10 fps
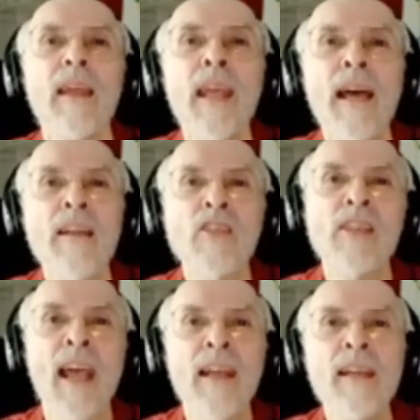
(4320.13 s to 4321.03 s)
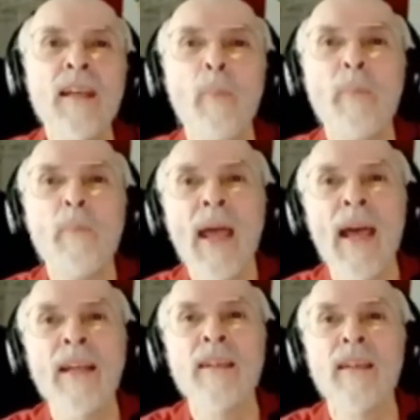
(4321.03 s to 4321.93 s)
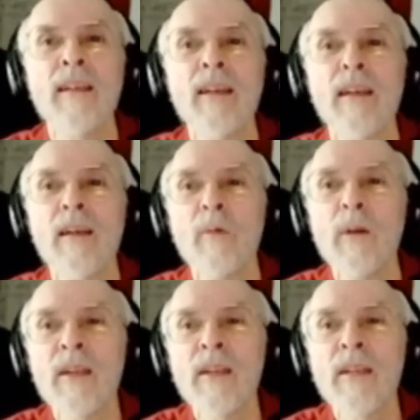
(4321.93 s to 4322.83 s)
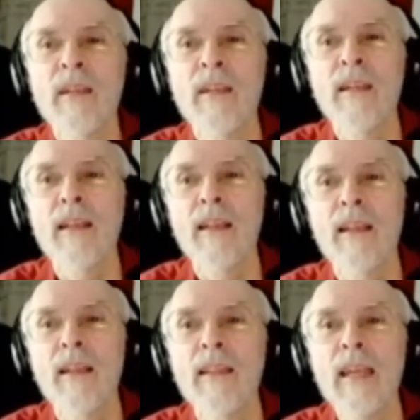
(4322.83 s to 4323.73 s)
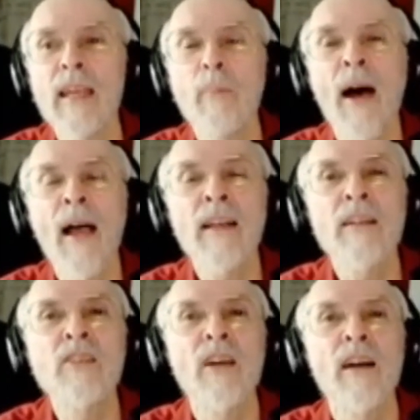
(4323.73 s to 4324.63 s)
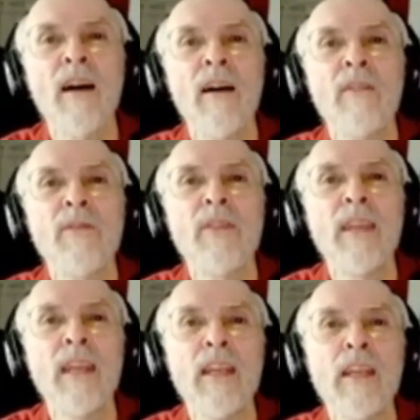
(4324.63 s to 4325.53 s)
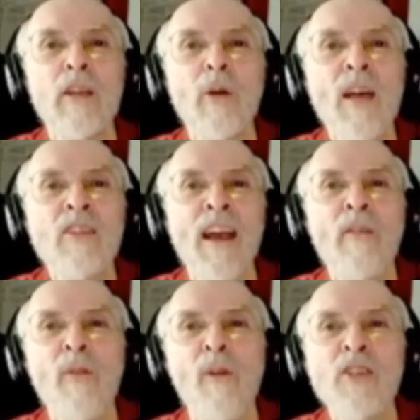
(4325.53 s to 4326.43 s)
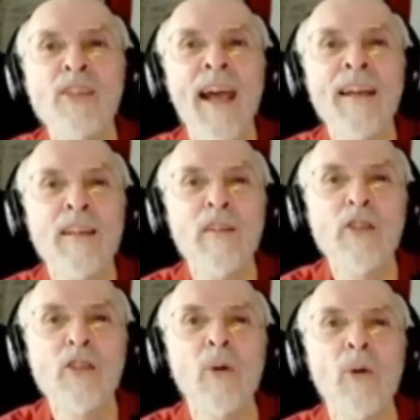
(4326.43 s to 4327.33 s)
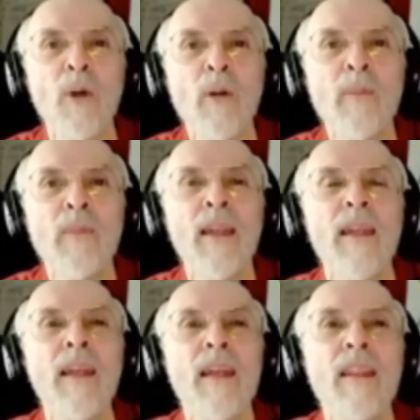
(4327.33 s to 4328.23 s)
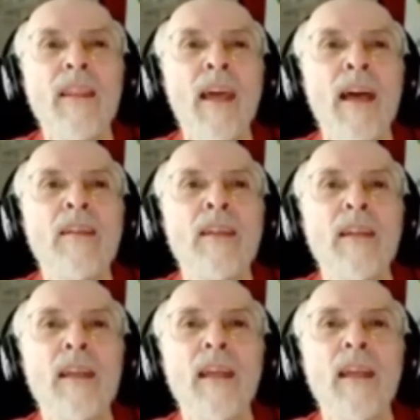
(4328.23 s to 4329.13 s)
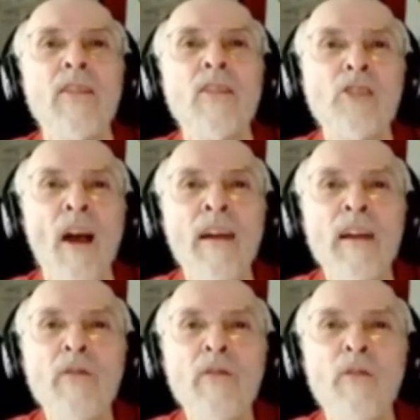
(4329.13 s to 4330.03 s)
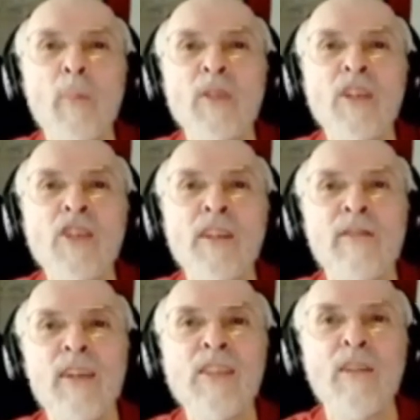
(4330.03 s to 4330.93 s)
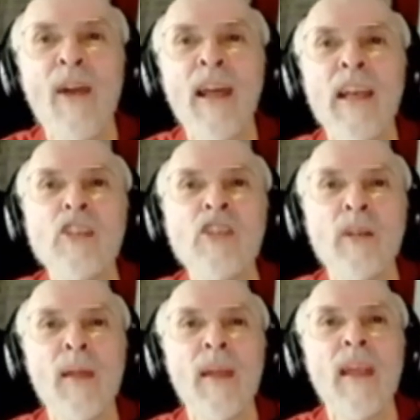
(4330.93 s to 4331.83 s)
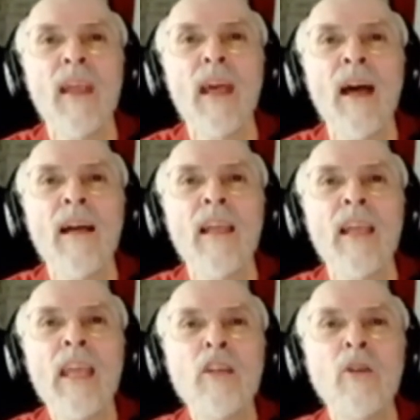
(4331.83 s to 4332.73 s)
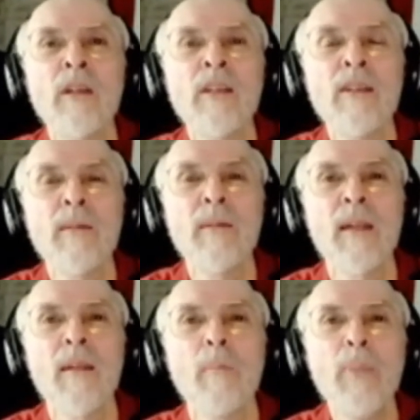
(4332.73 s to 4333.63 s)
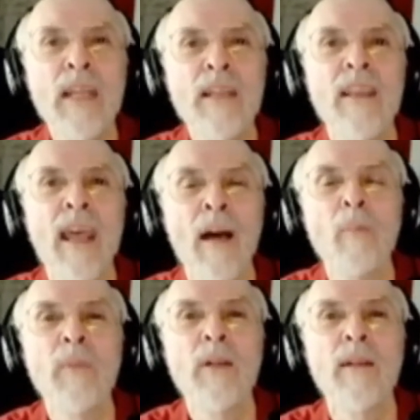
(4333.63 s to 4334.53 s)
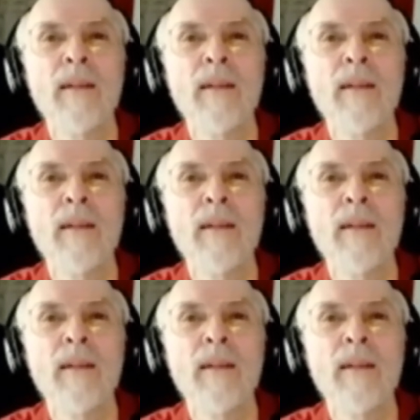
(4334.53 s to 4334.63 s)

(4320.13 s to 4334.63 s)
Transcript: He had a standing bet with the pilots of the U.S. Air Force Tactical School that starting from a position of disadvantage, he could beat them